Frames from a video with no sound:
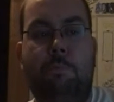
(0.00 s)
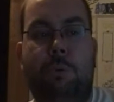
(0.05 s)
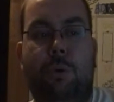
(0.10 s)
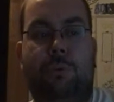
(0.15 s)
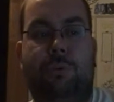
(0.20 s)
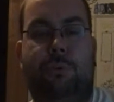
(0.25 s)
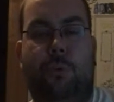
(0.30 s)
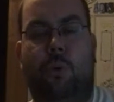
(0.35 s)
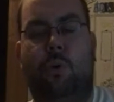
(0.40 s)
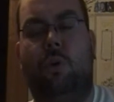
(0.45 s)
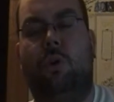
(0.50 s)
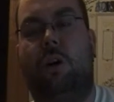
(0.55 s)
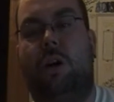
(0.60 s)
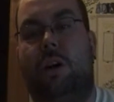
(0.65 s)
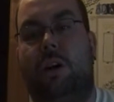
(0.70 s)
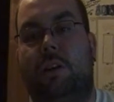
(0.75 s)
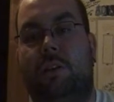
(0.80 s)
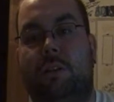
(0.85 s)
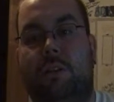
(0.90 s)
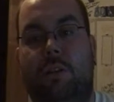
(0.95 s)

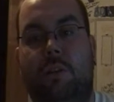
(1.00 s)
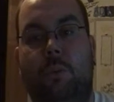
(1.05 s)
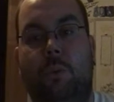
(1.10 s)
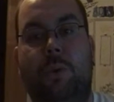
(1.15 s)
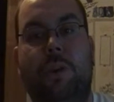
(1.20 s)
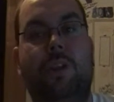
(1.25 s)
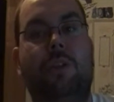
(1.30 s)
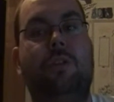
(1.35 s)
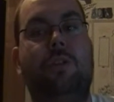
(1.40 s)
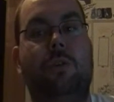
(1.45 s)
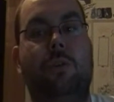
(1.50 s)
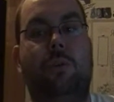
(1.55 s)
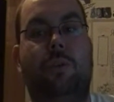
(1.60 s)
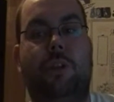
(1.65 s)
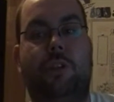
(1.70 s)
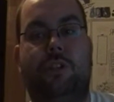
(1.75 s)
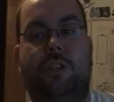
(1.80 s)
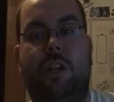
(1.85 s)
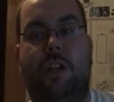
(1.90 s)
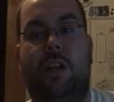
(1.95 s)
before we knew
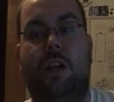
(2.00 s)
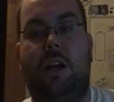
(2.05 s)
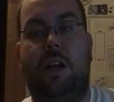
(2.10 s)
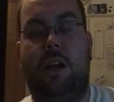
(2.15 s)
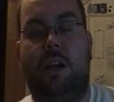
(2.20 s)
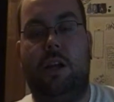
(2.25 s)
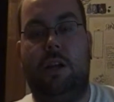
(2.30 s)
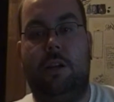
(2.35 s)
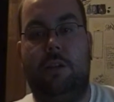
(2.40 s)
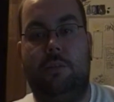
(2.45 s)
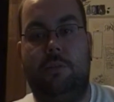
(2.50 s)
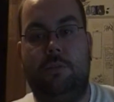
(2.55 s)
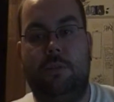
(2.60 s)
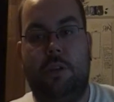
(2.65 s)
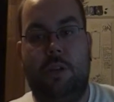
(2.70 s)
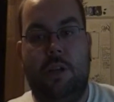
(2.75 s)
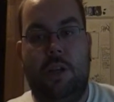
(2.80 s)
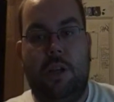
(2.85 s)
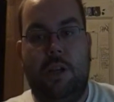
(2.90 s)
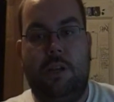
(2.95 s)
that
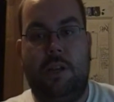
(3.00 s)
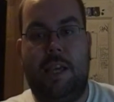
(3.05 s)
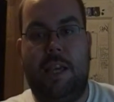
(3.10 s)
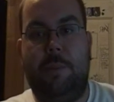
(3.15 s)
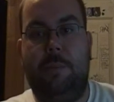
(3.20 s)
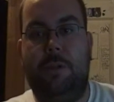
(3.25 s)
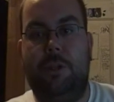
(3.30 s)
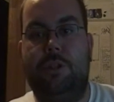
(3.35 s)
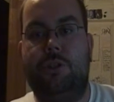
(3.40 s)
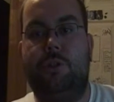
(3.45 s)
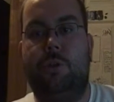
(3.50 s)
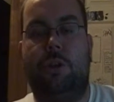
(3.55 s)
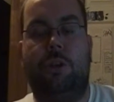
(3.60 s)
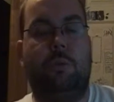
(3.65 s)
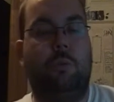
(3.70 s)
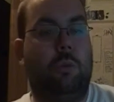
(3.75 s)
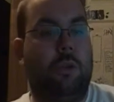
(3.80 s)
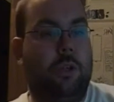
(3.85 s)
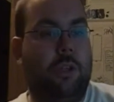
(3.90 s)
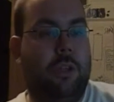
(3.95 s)
Gable and
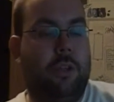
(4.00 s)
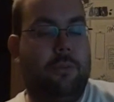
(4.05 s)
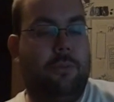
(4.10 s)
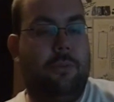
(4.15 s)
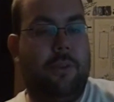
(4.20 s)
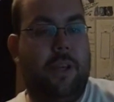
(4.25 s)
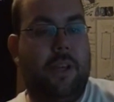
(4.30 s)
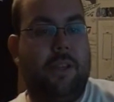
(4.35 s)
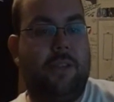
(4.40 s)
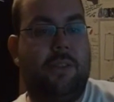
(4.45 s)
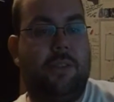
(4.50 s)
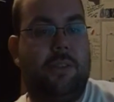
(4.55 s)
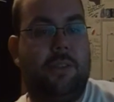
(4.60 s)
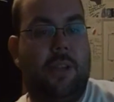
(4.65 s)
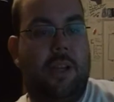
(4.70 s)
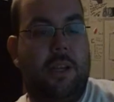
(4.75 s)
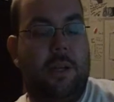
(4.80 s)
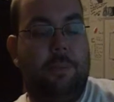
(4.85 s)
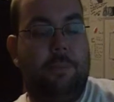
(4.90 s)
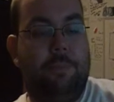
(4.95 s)
Jordan were going to face
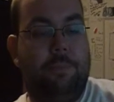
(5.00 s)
